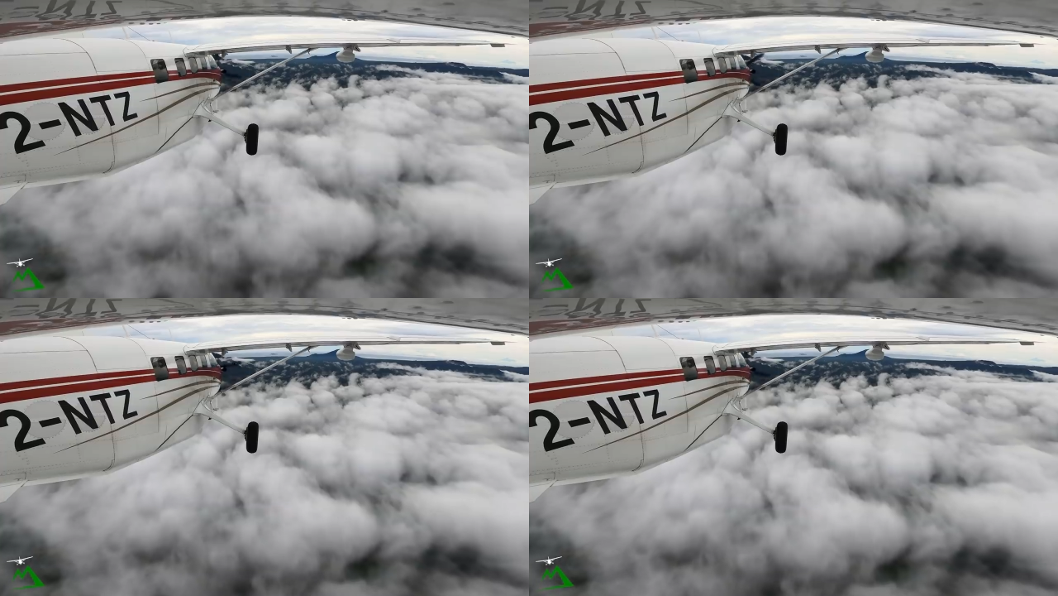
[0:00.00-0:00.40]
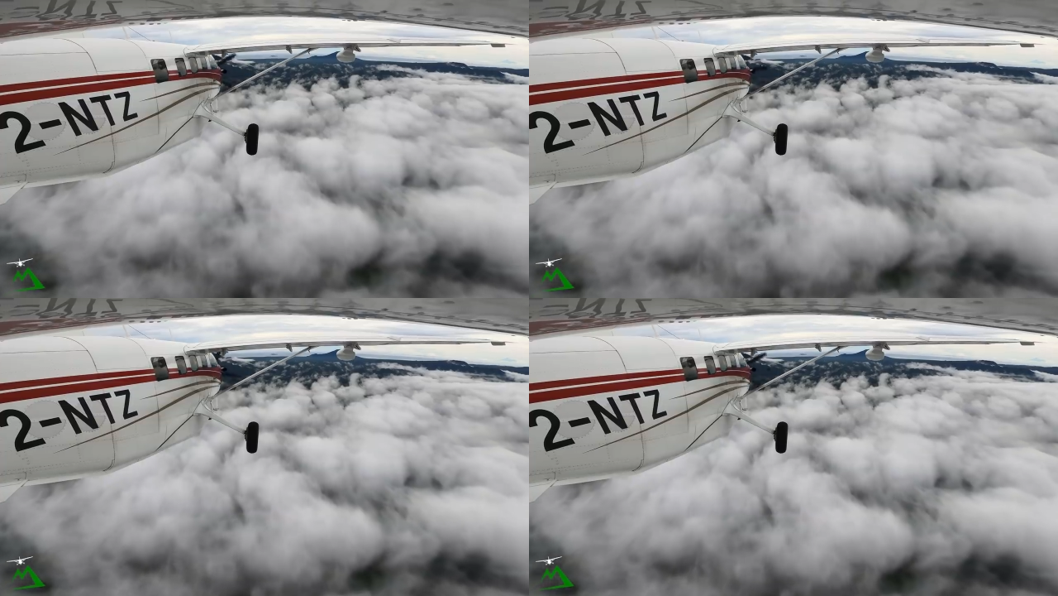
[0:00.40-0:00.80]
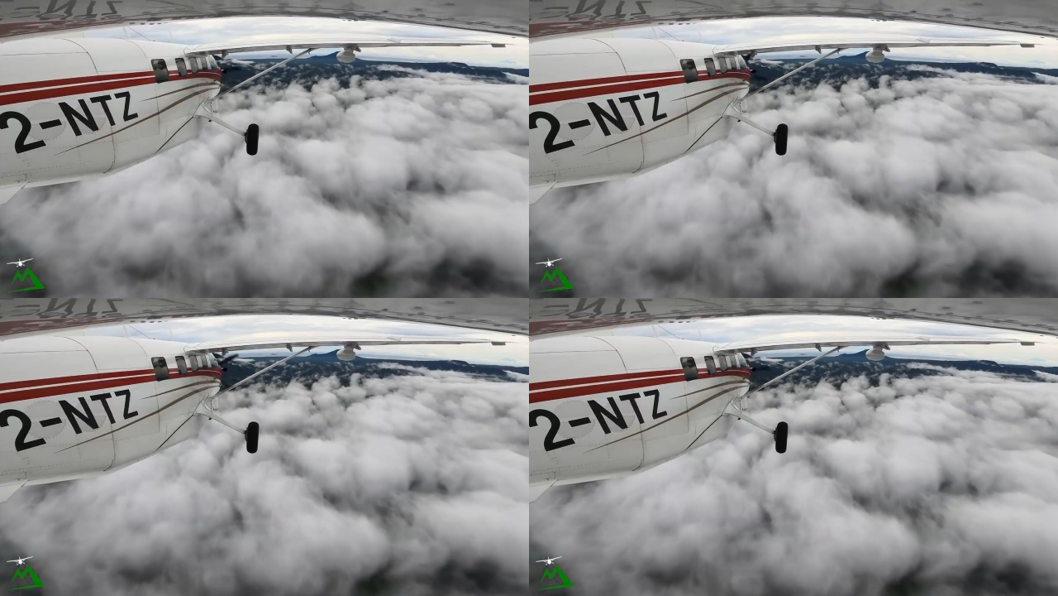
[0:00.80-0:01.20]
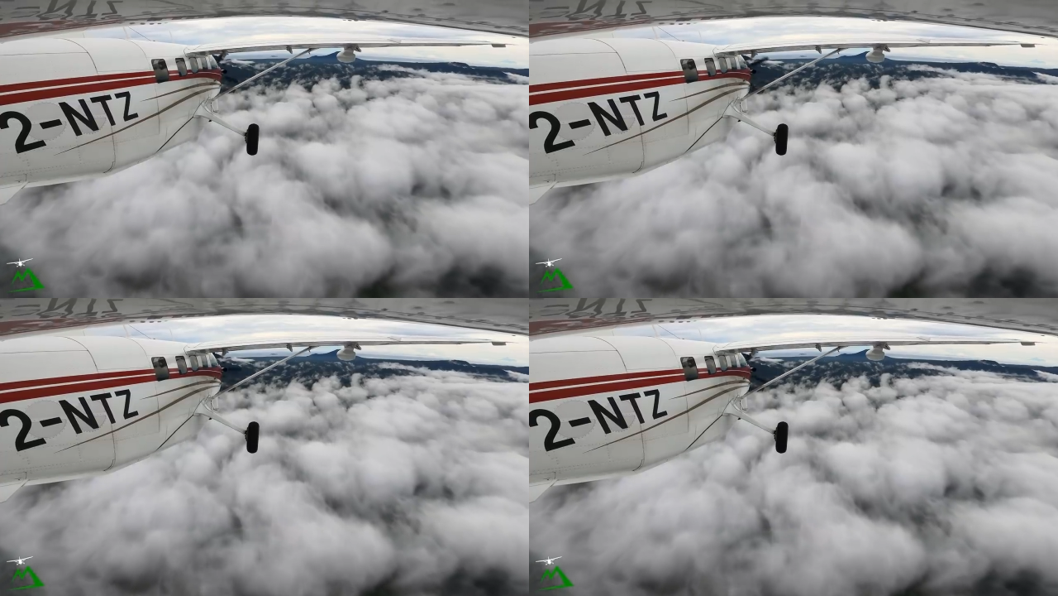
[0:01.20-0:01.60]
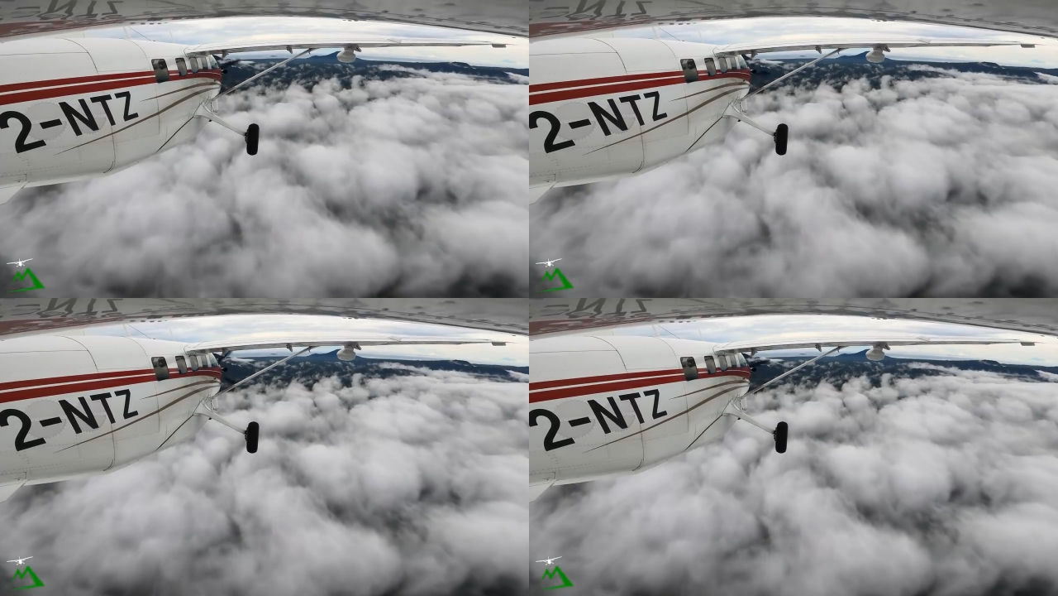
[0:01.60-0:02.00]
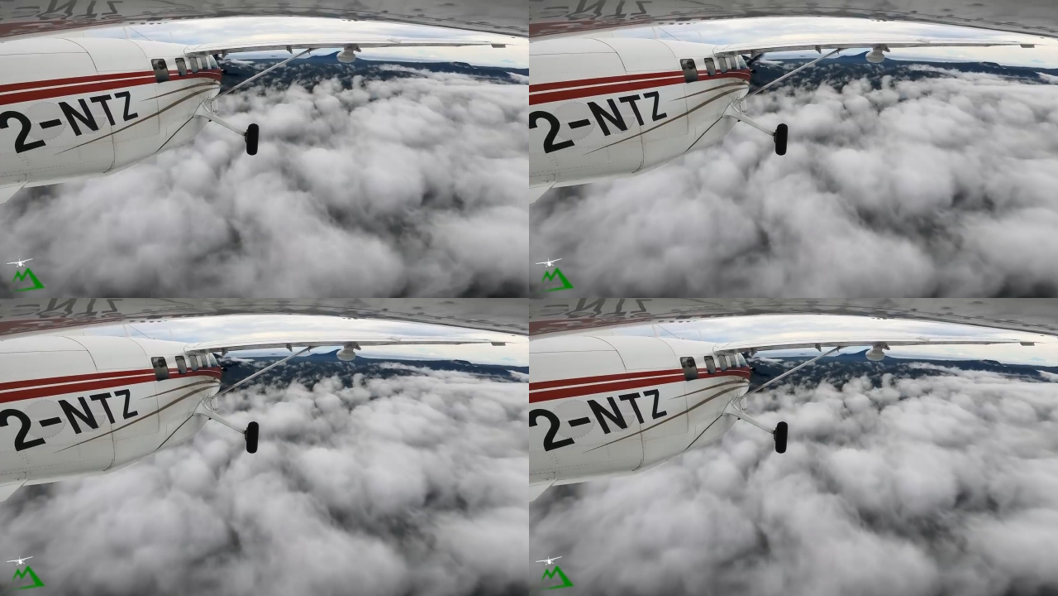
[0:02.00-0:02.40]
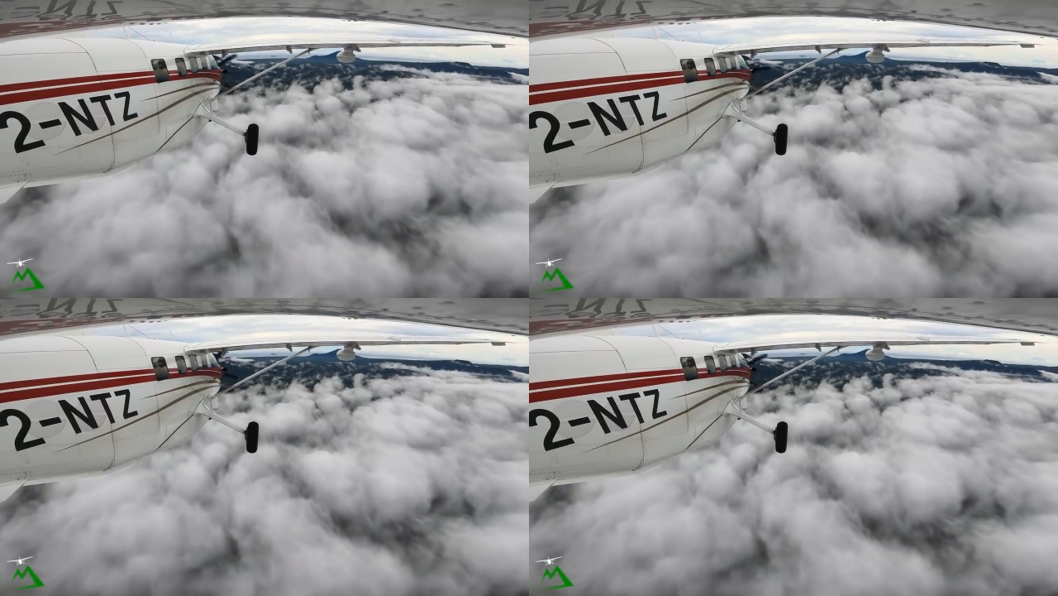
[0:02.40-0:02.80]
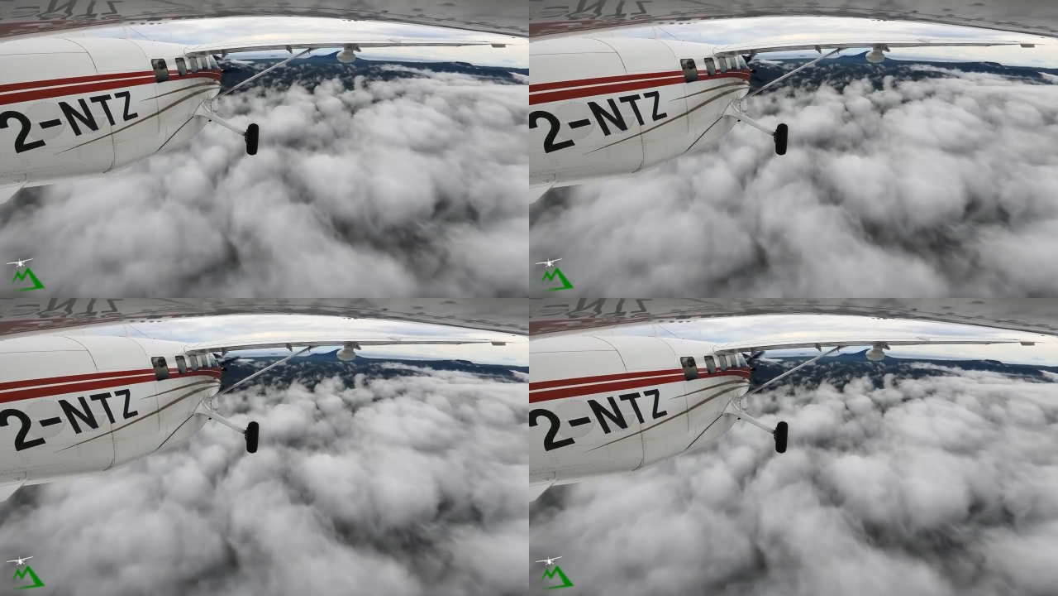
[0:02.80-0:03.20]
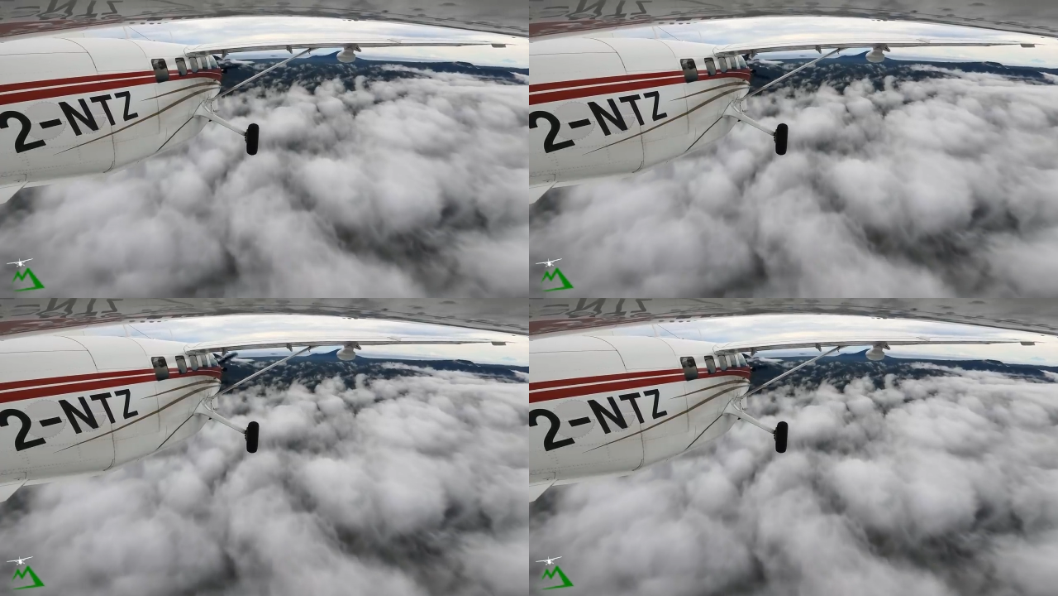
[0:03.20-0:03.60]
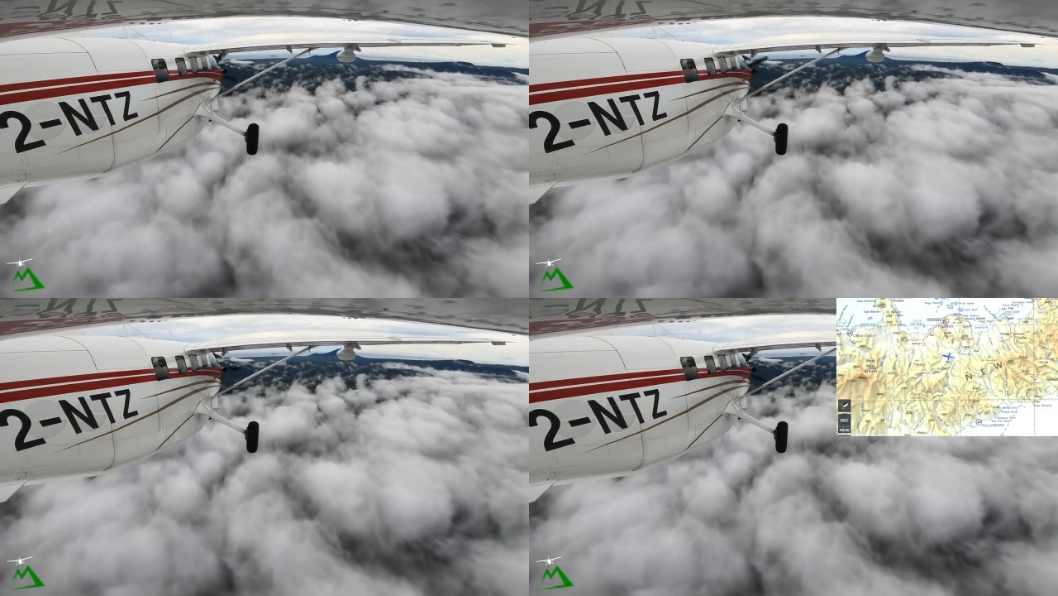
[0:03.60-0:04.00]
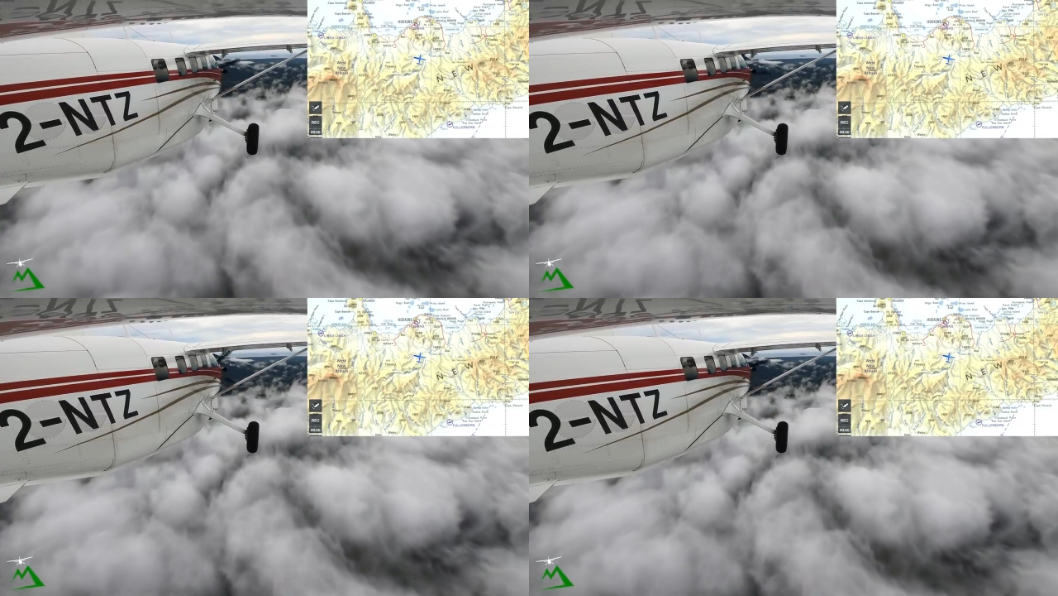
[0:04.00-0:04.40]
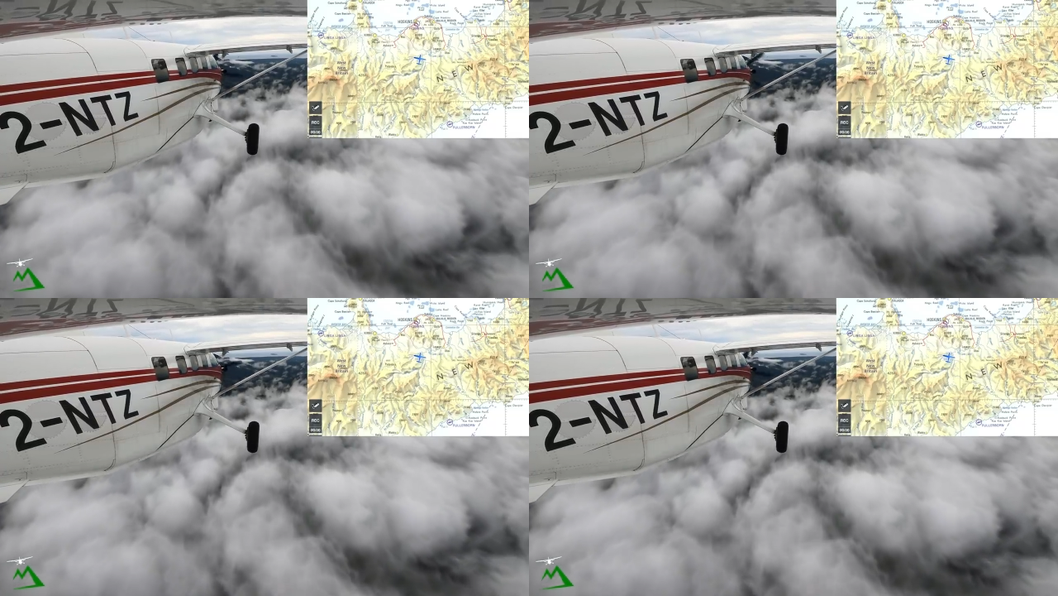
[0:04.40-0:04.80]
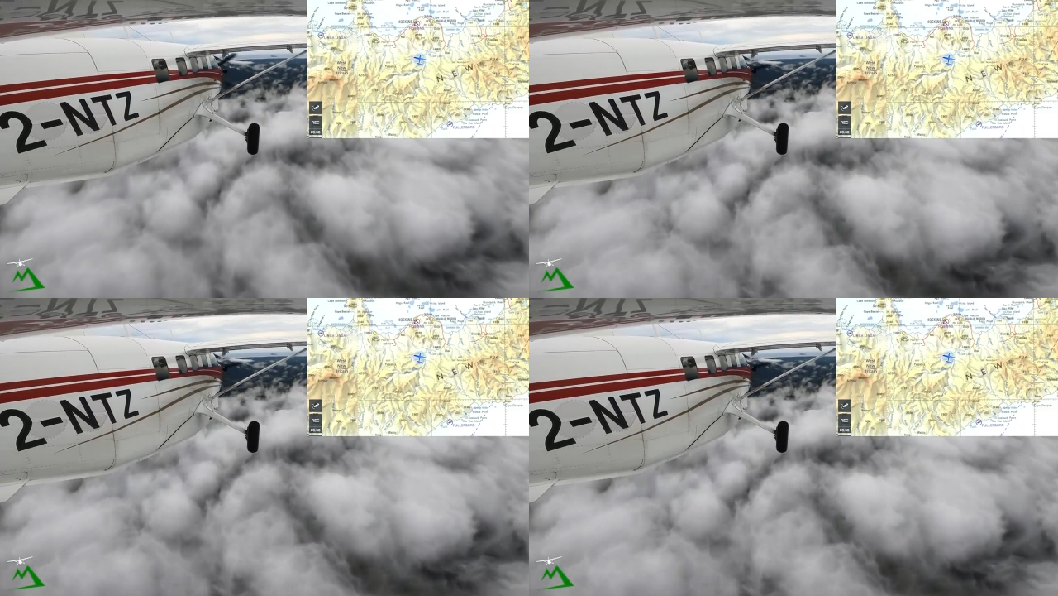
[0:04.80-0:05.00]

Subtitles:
[unreadable: no face in view]